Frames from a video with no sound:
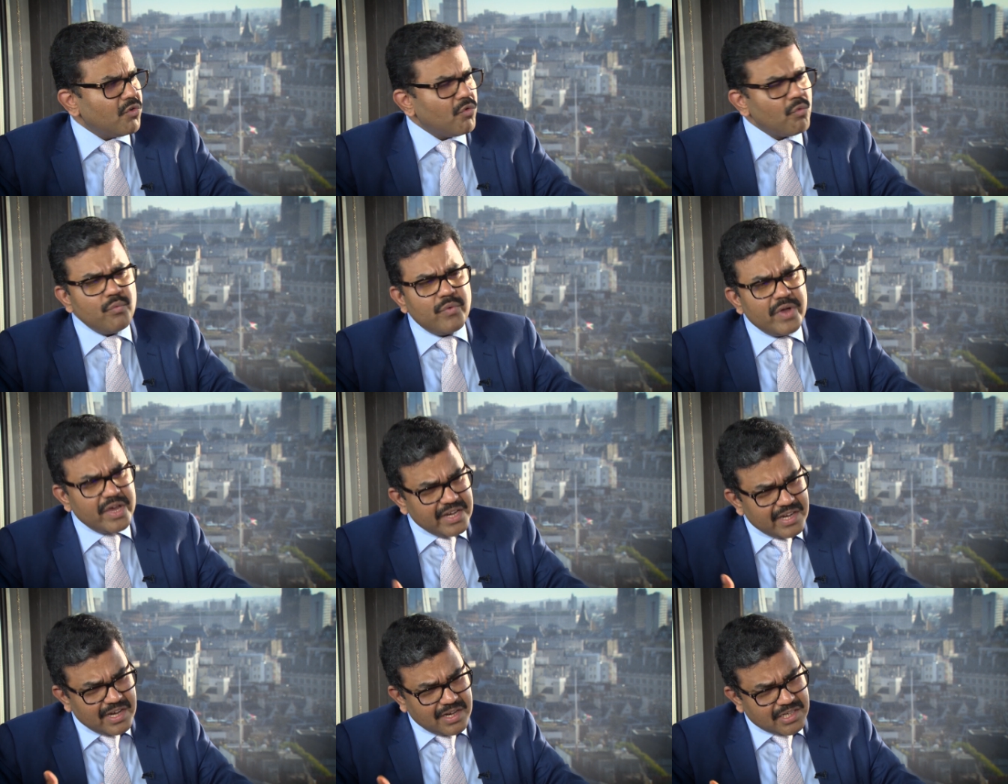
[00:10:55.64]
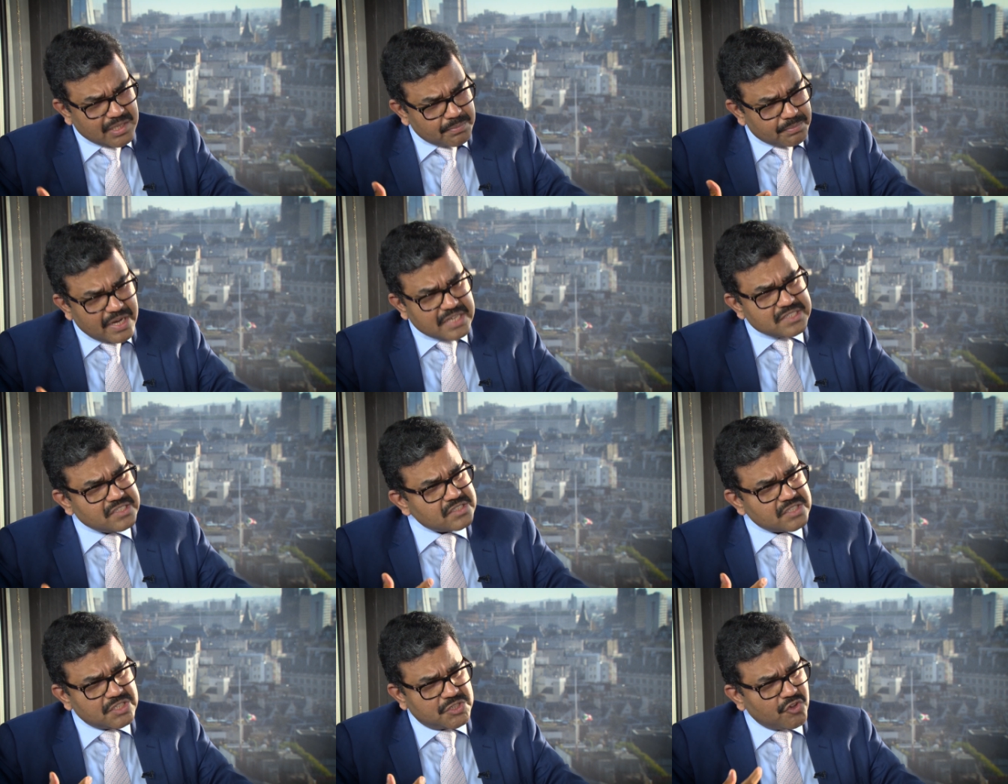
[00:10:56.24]
very
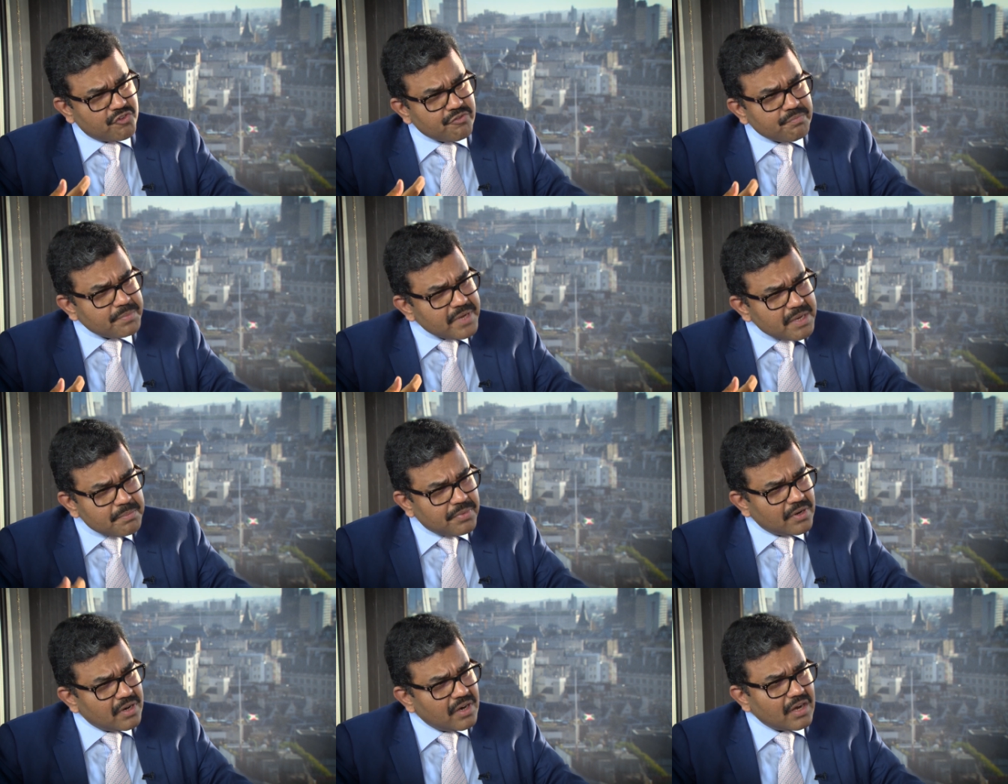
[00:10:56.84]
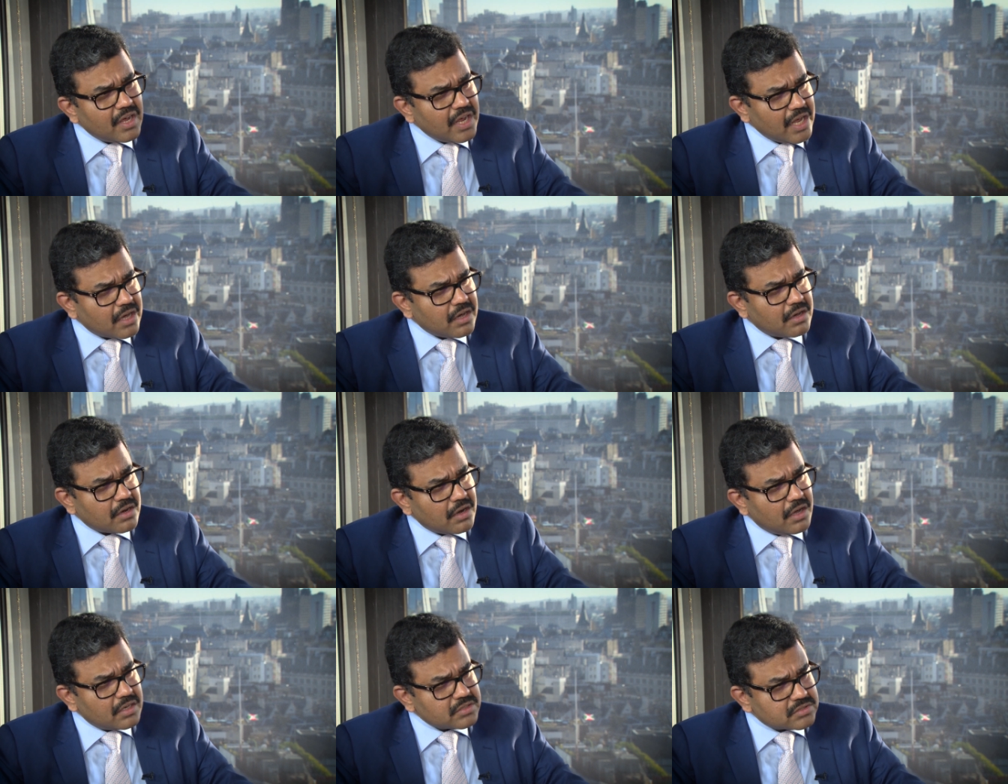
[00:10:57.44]
enterprising set of people
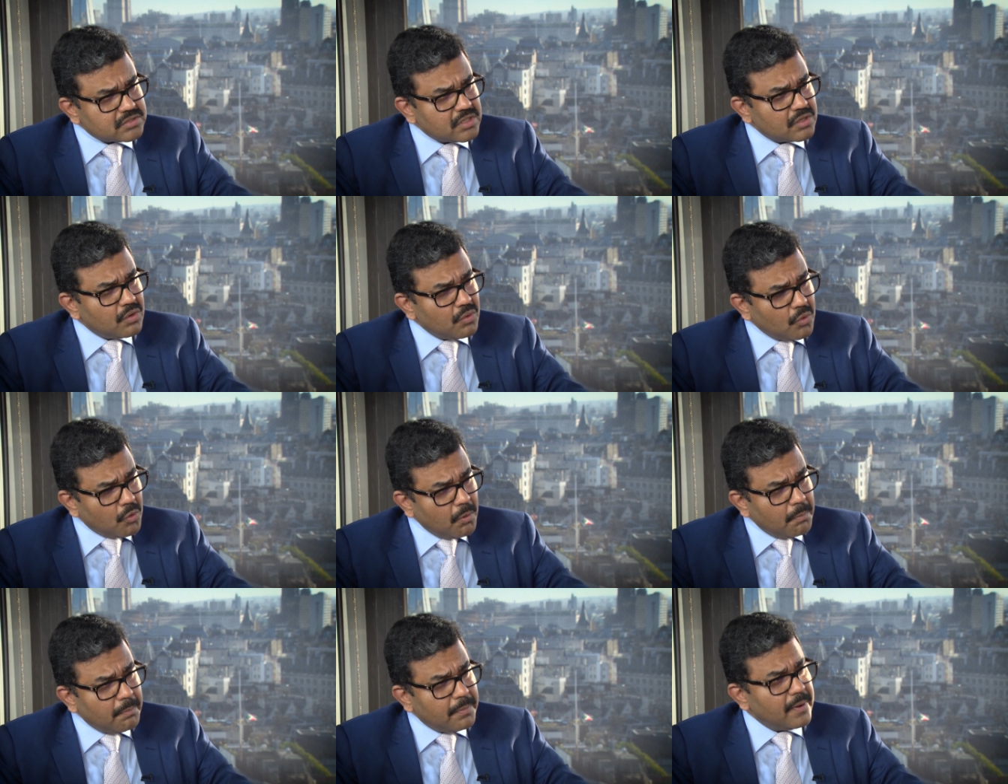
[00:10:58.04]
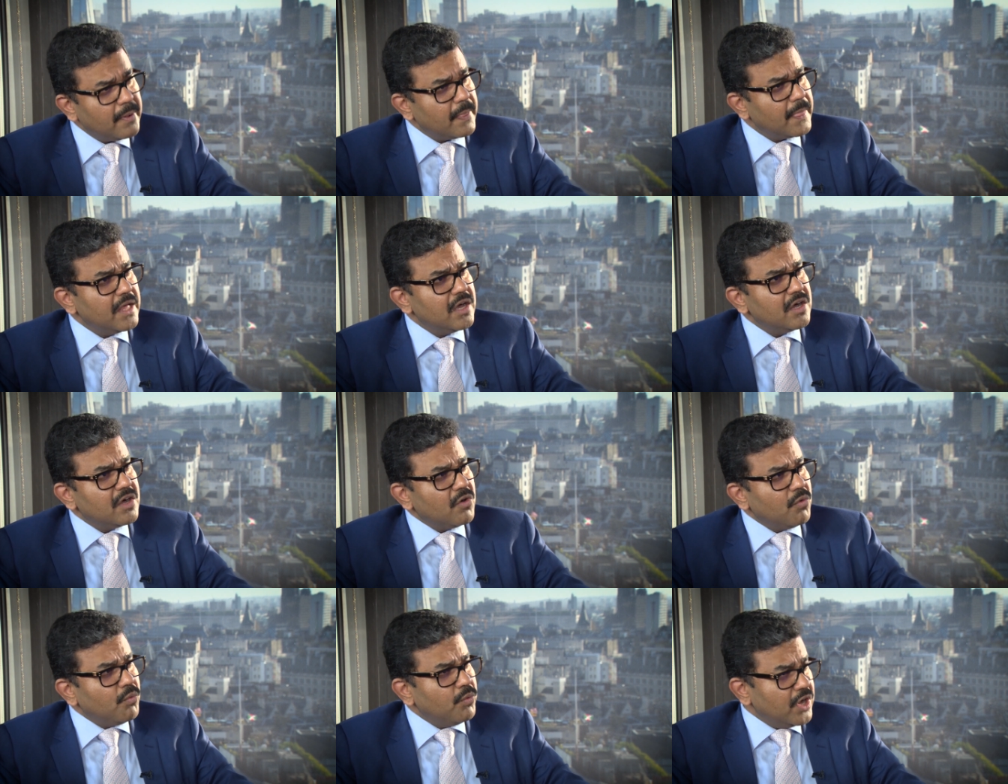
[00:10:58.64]
across the globe
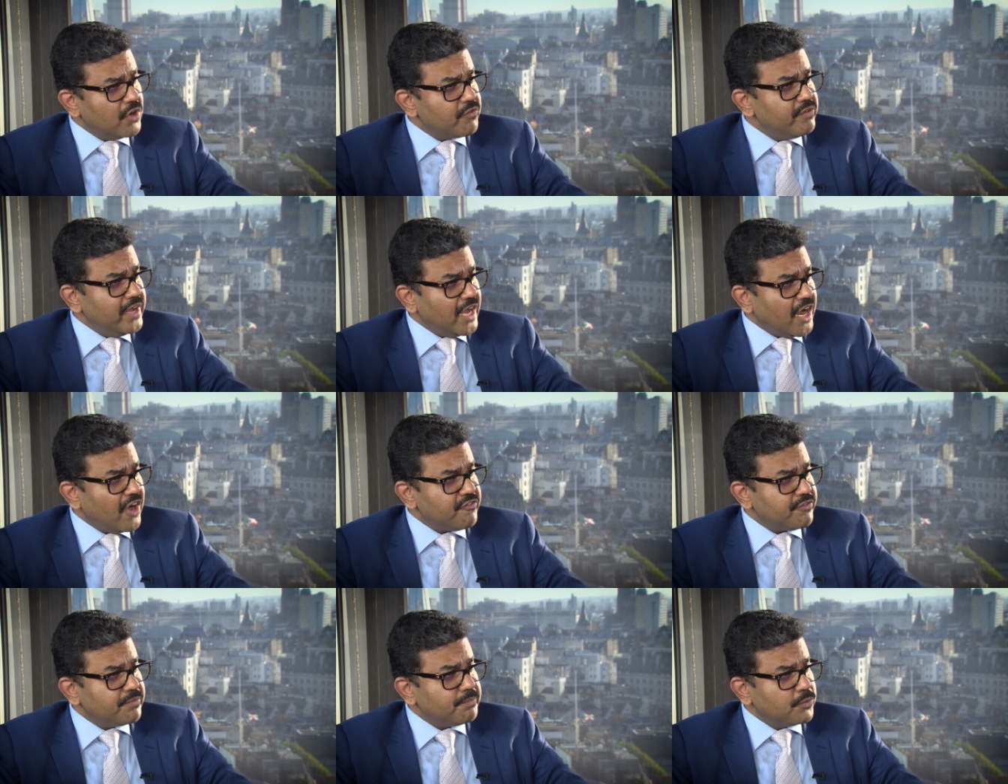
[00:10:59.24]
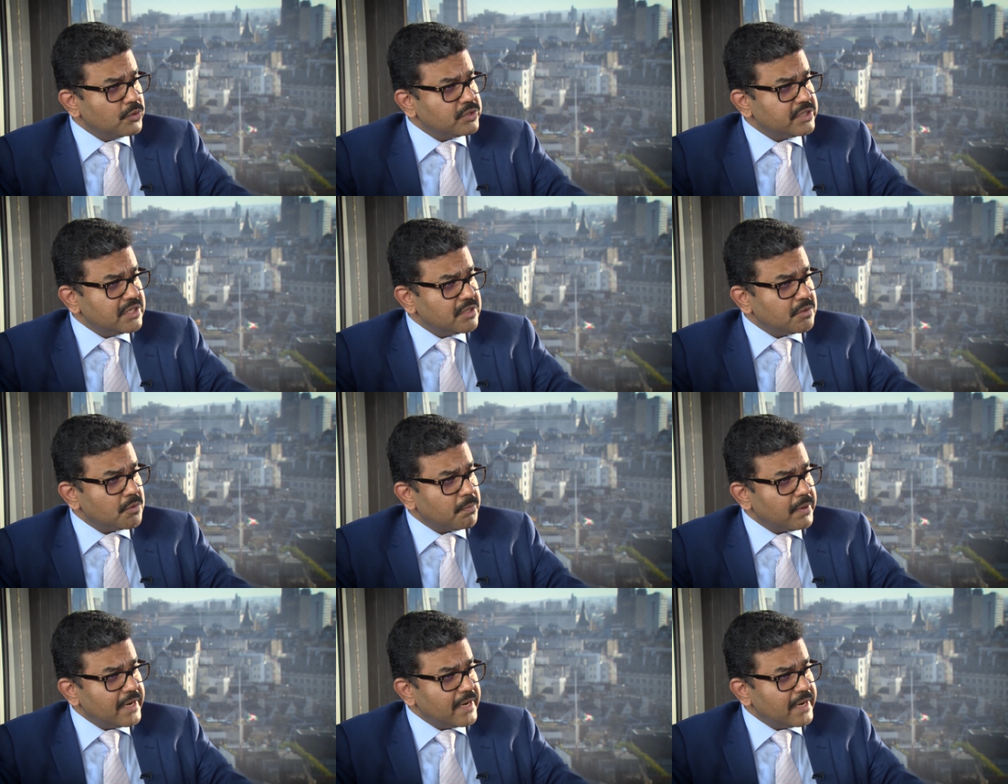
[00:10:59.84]
where we have put into